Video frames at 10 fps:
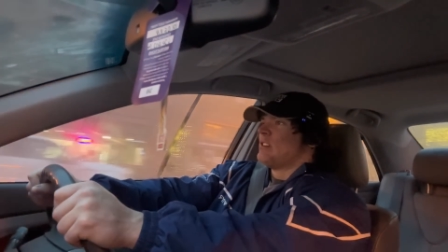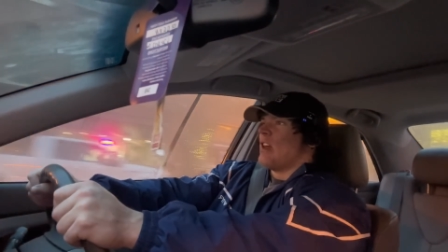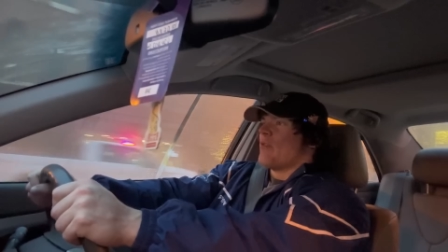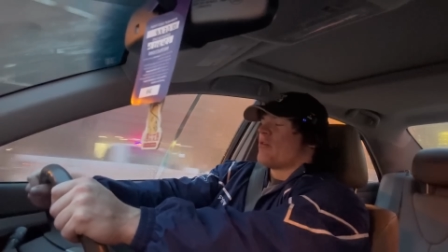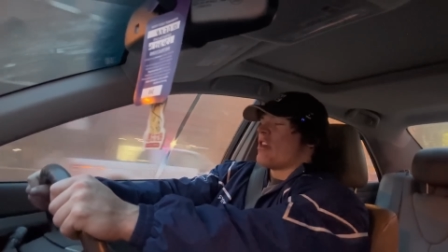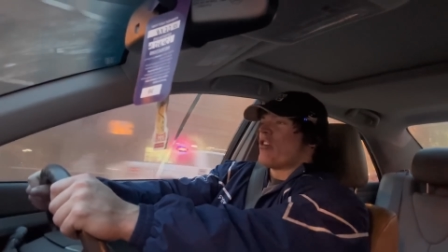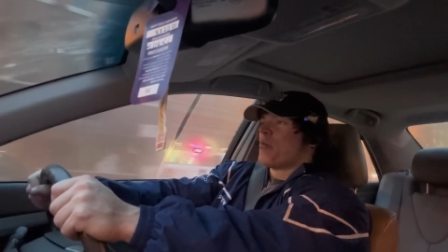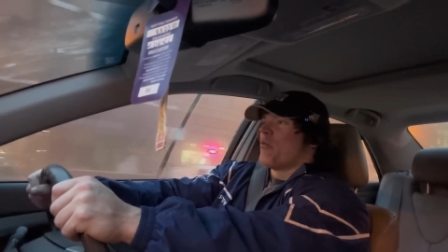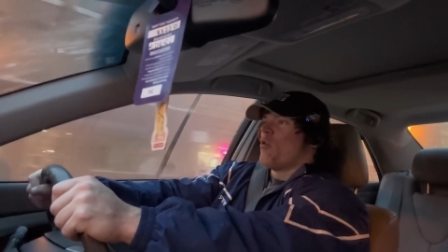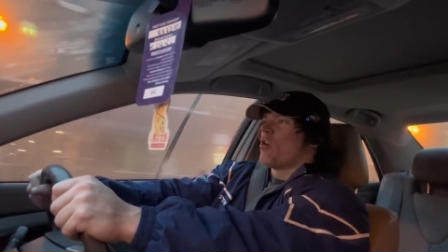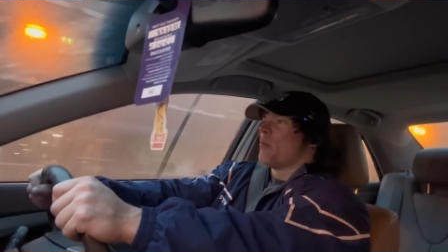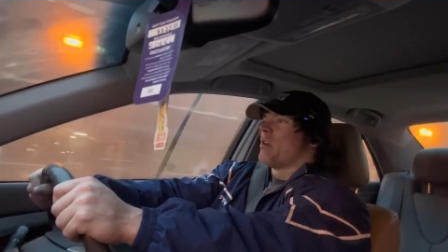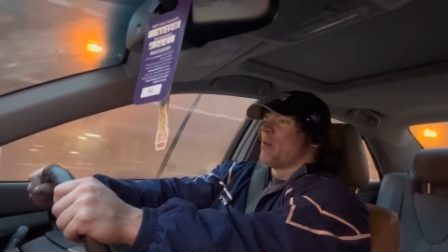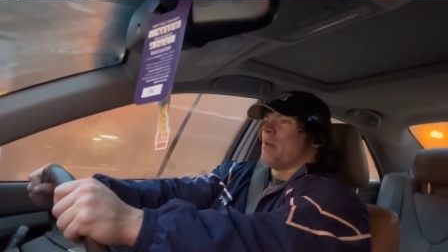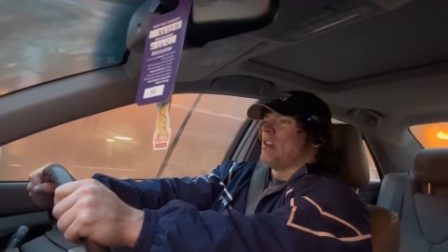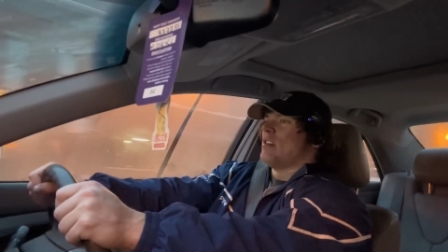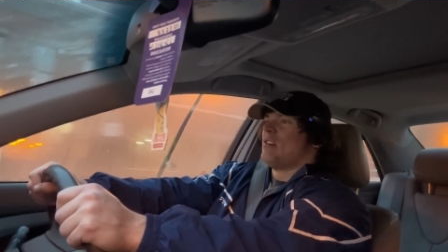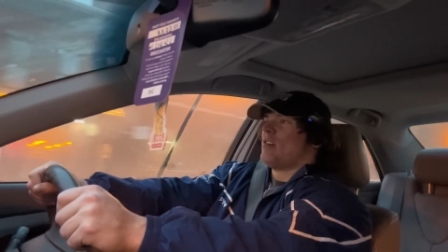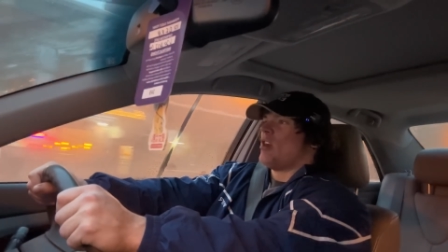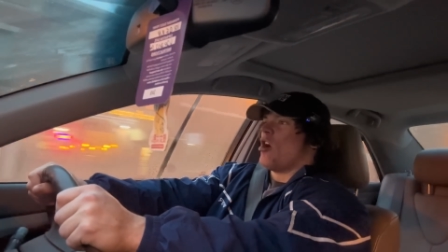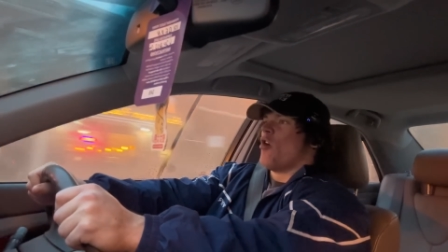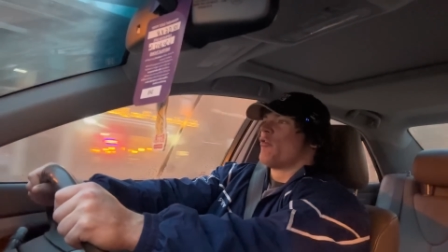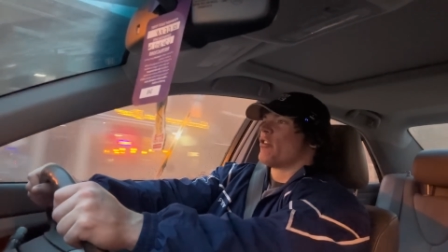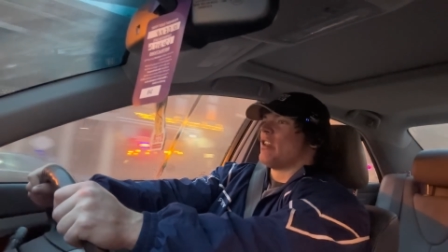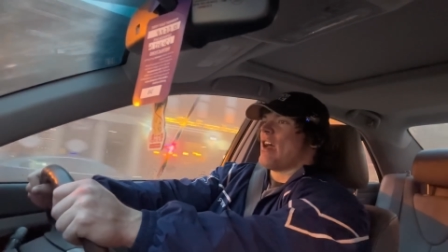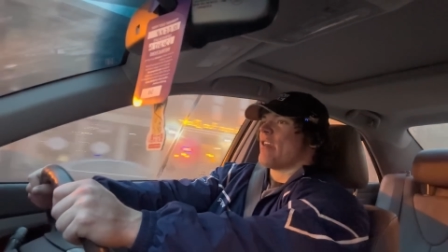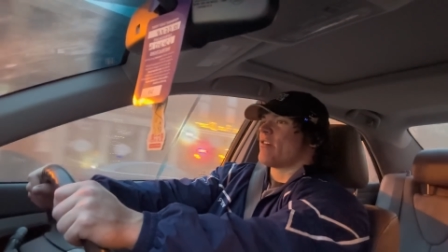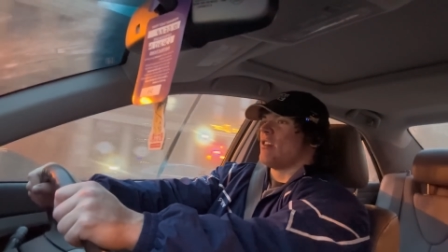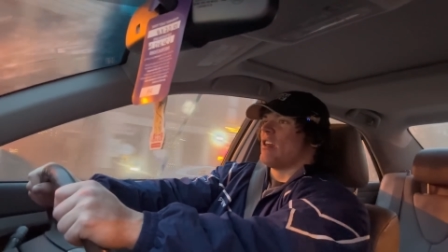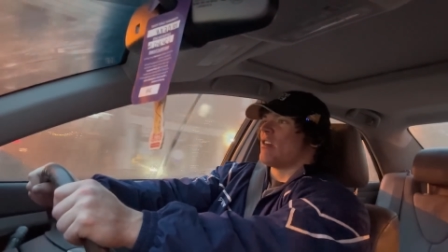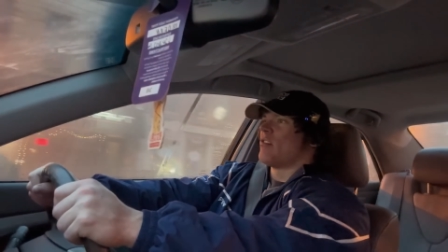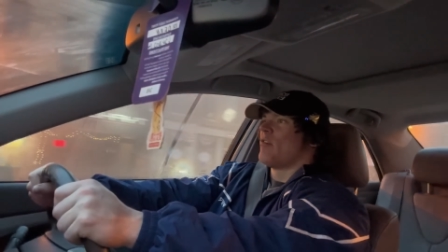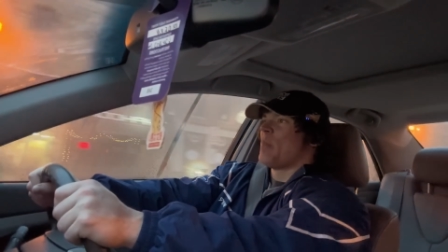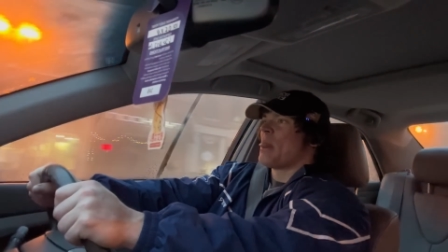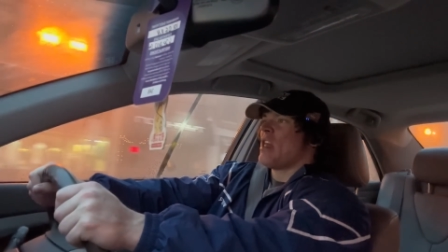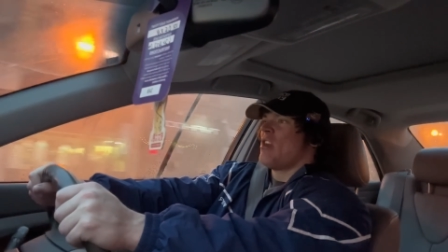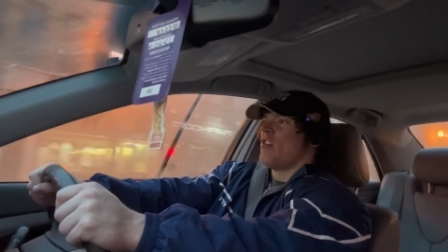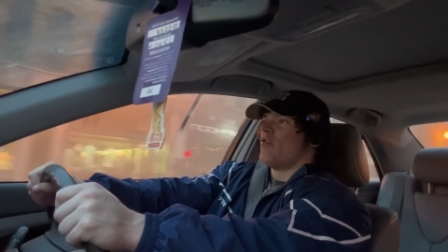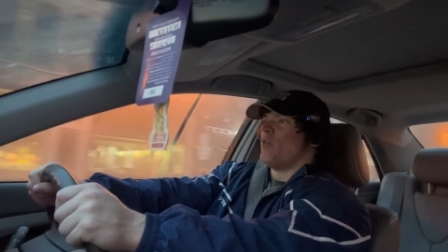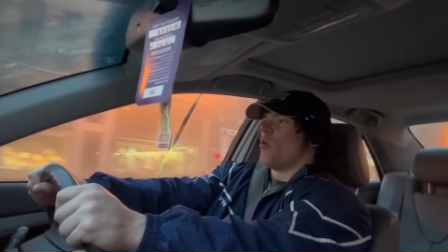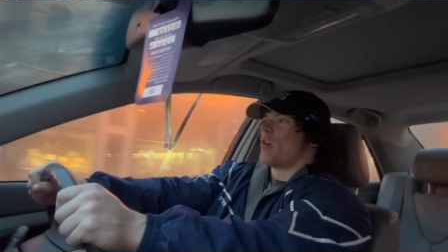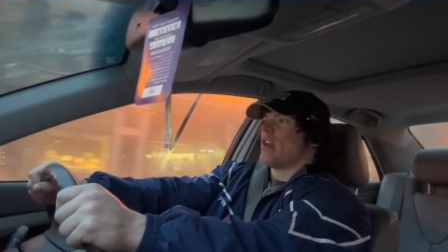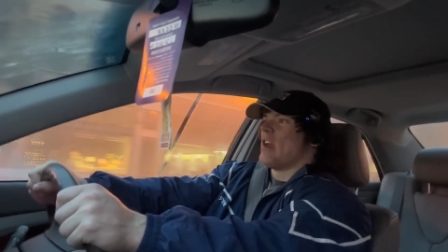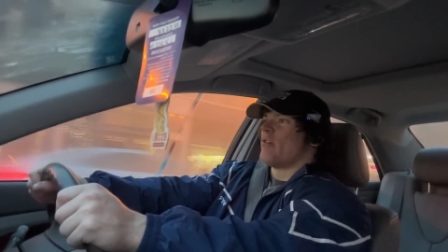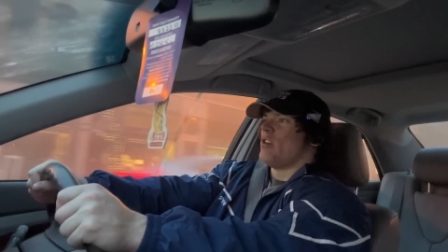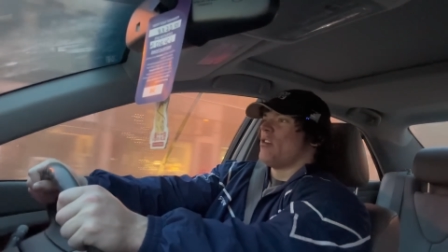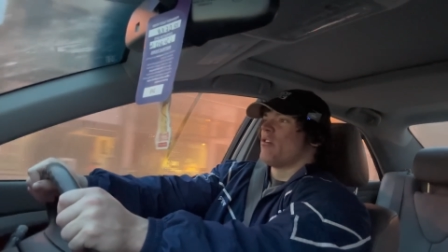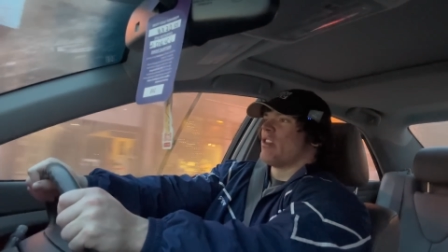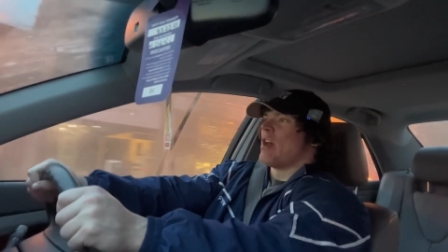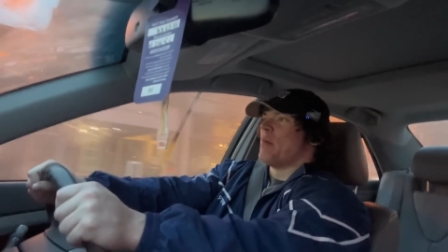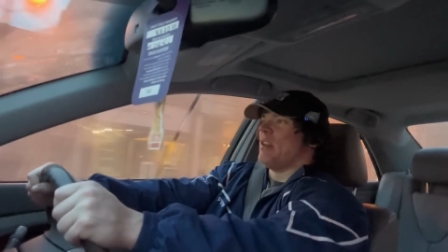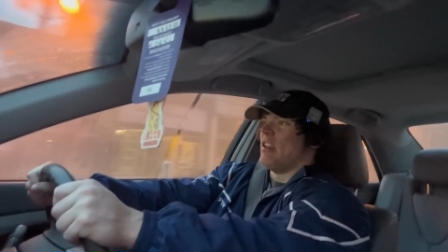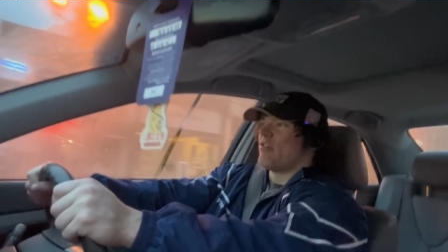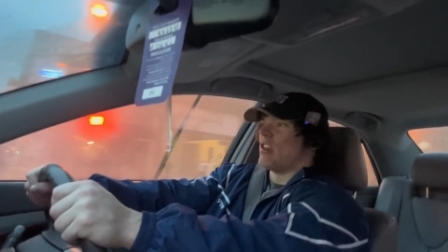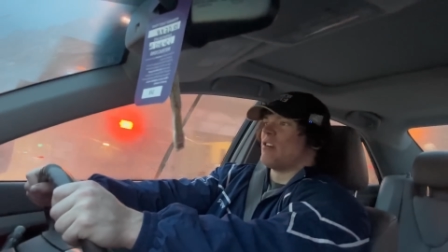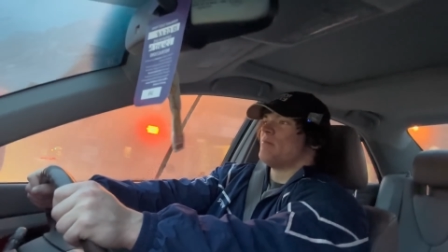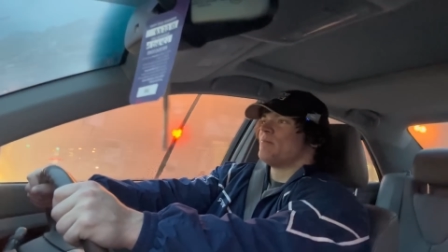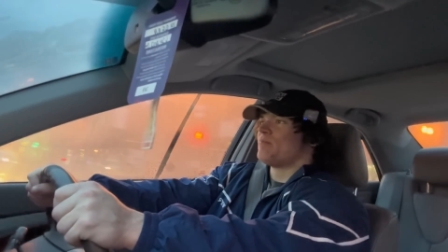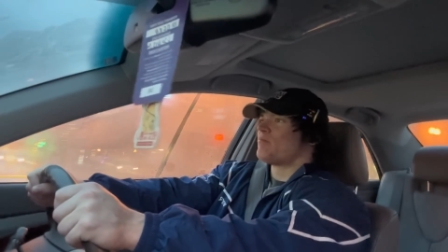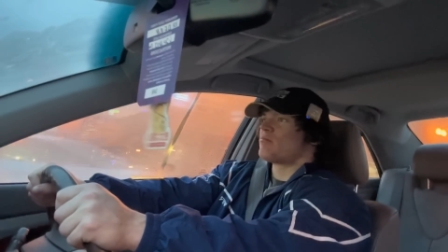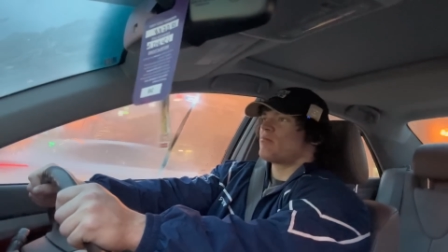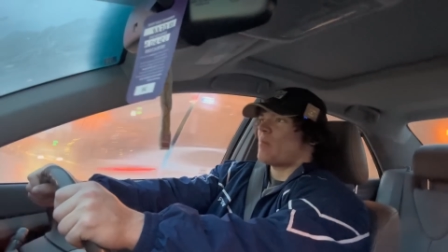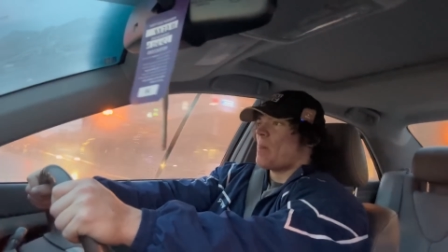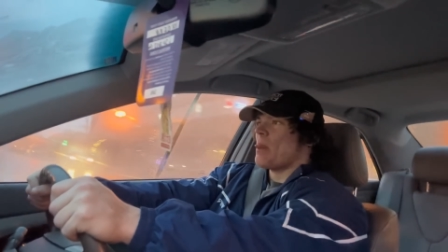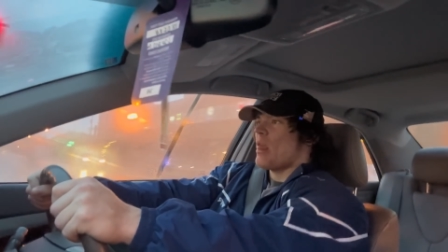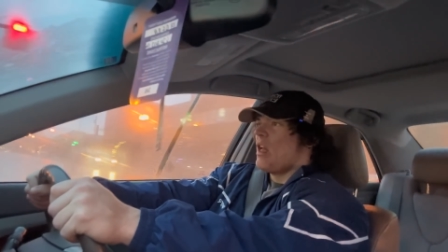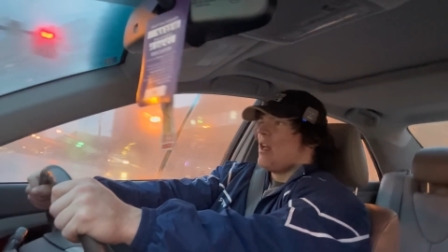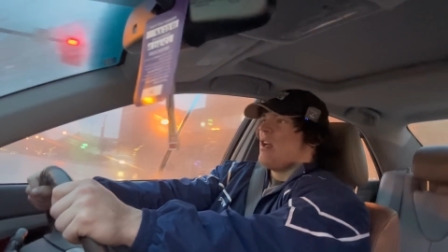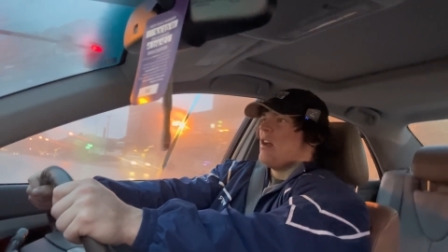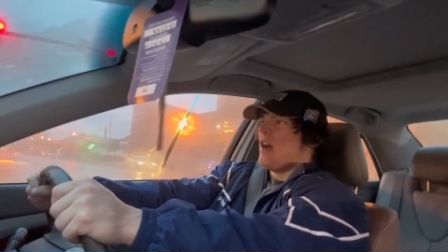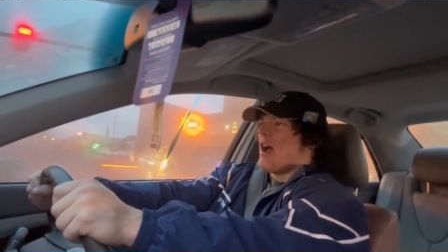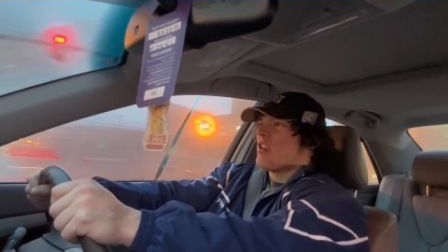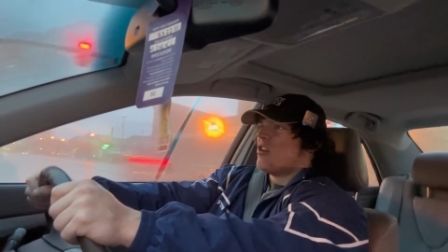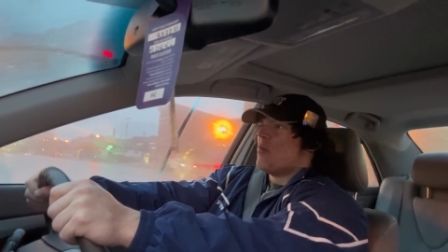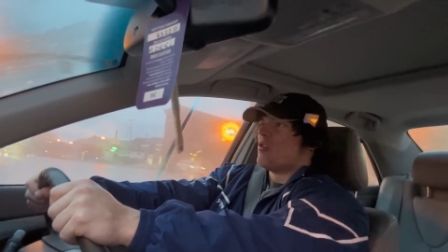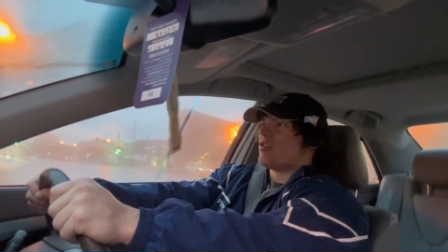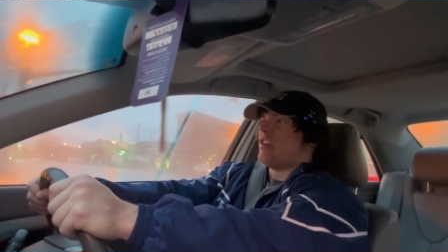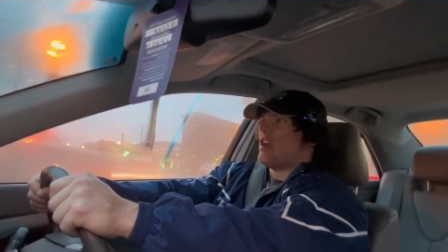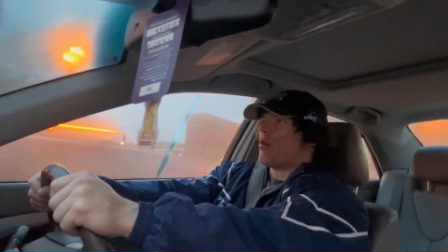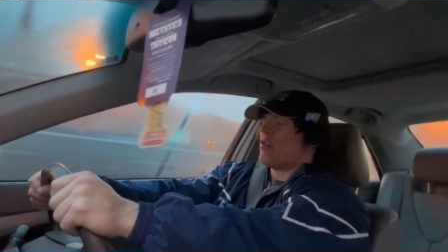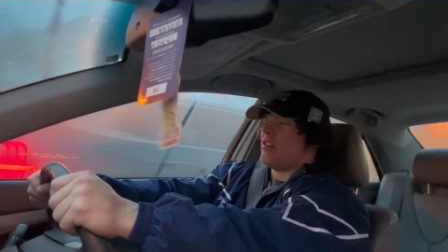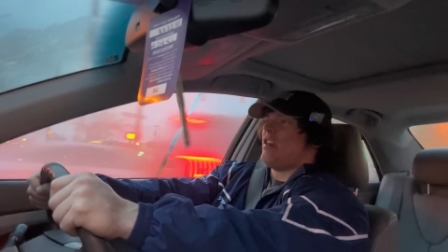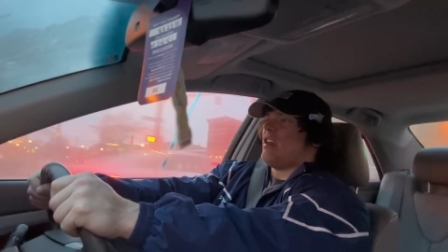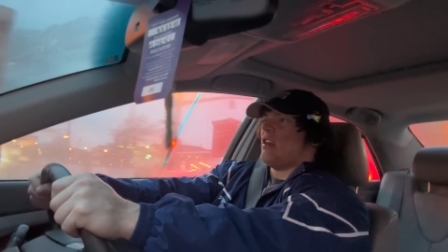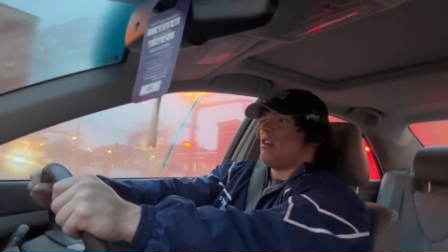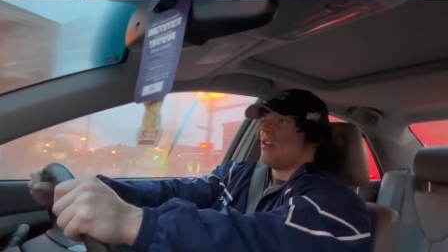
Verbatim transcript: I've said this before, but I mean, over the last like four and a half years that I've been lifting, I can almost guarantee